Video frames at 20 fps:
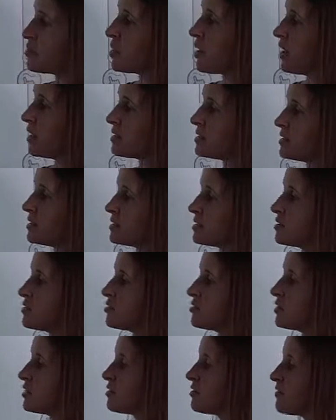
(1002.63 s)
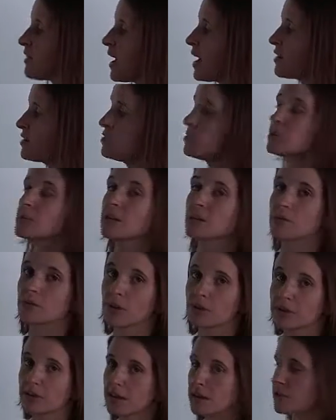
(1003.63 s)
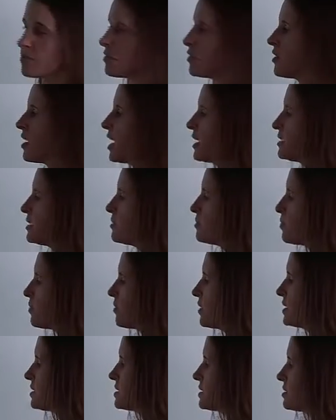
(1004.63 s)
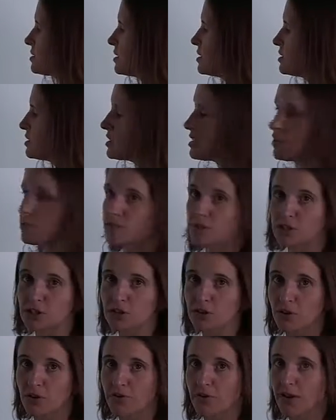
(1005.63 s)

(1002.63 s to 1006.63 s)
plug the critical values that are on the interval and endpoints into the original